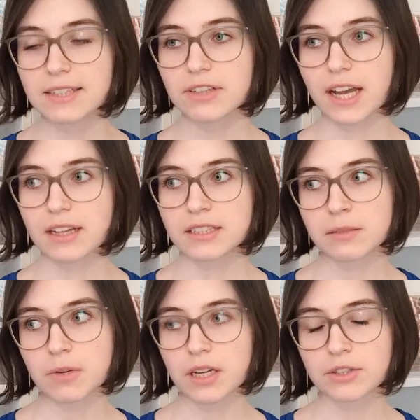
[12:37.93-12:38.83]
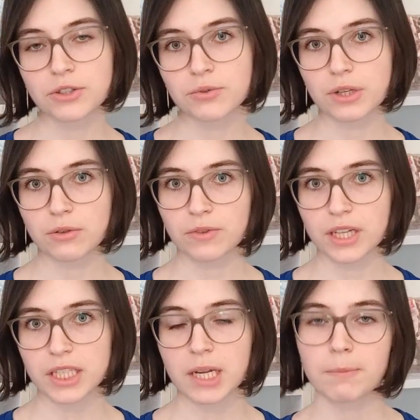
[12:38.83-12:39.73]
that regard, similar to Ouien no
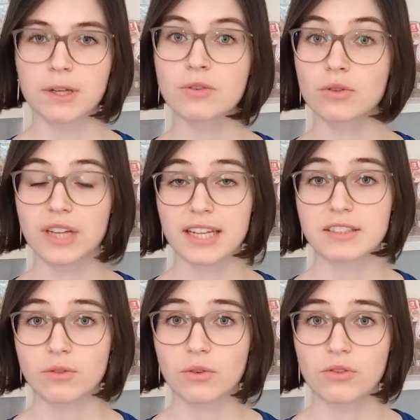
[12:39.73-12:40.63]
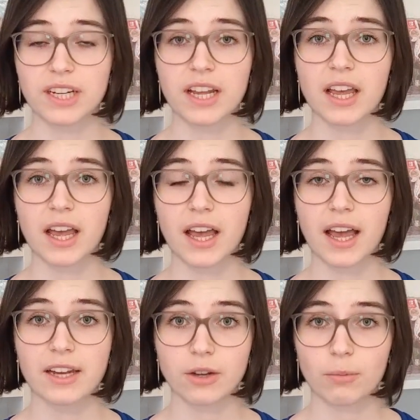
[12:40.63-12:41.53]
Village, but not as gory
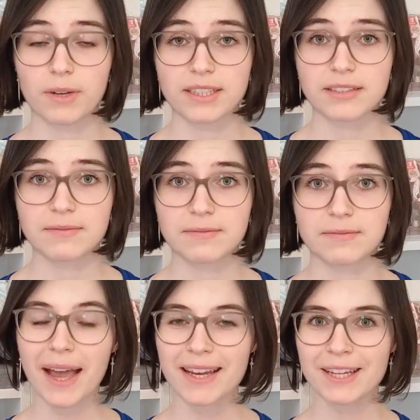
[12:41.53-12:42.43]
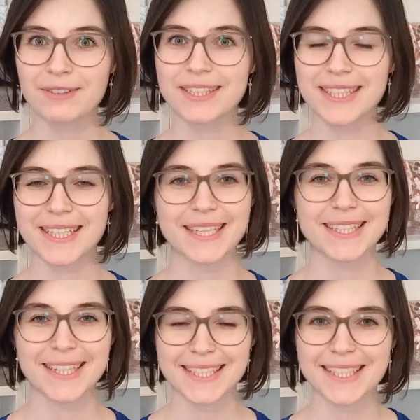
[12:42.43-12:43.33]
and hopeless. I'm highly interested
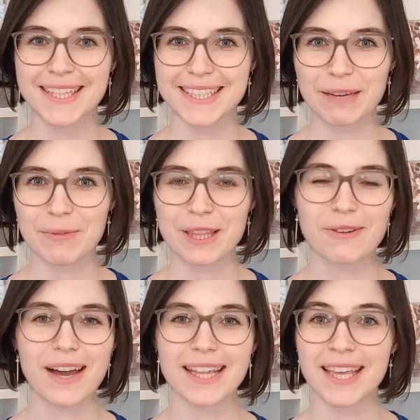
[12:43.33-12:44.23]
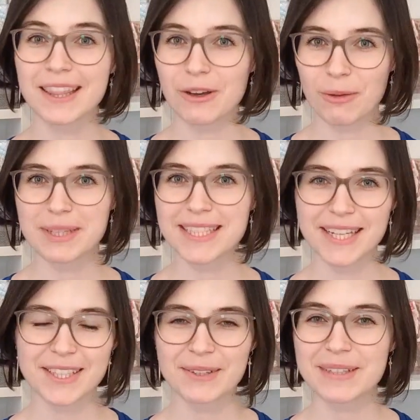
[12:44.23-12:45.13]
in discussing this game with you either in the comment
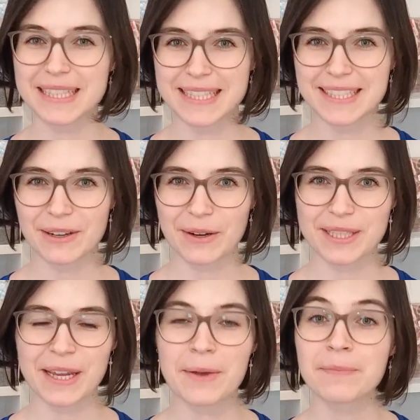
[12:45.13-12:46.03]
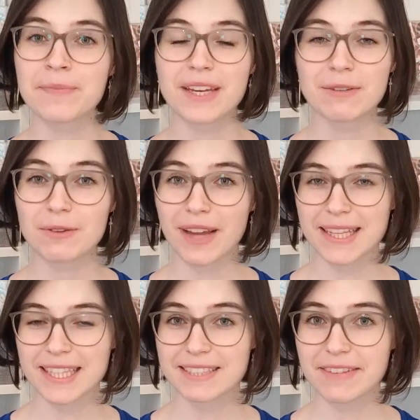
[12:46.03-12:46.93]
section or the Discord. And if you
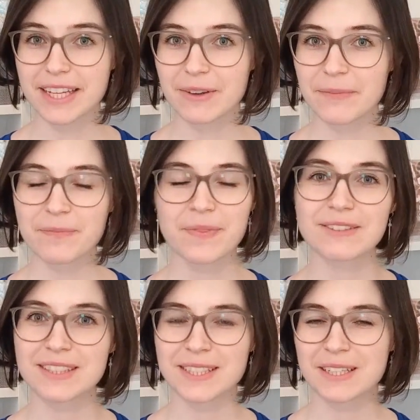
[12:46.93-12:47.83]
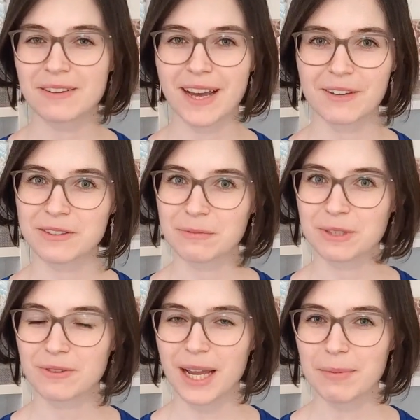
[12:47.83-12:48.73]
like this video, also consider to like or
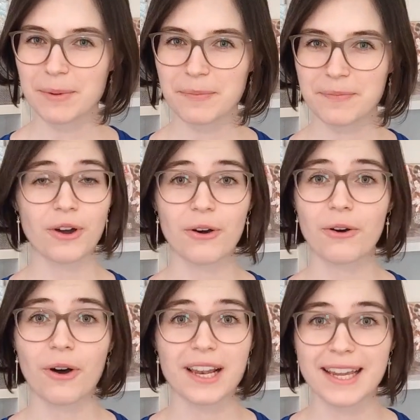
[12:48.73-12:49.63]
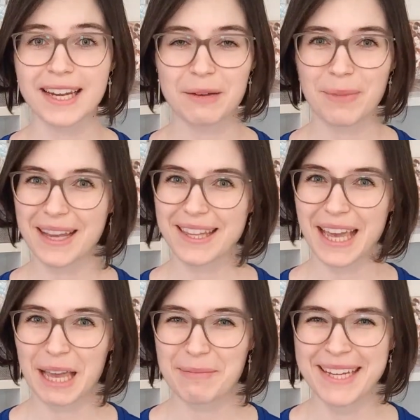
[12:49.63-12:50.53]
subscribe, or go all in and buy
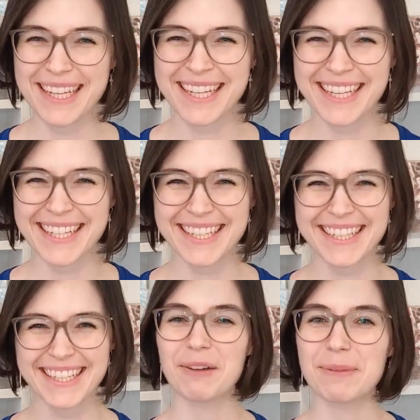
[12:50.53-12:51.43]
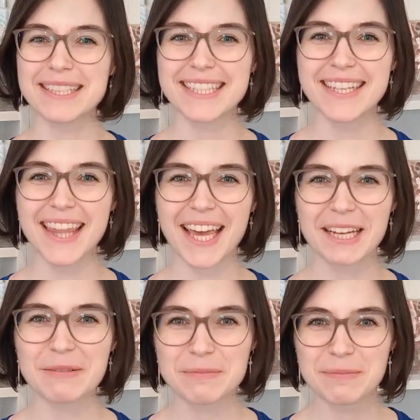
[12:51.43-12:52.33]
the game. I hope I see you
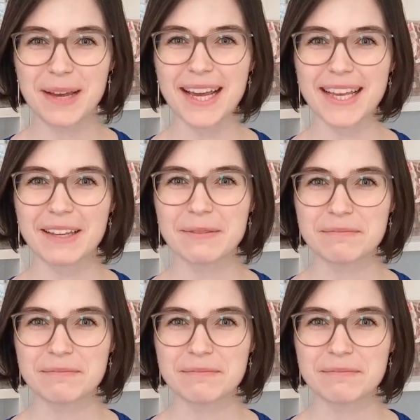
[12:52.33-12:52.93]
then. Bye!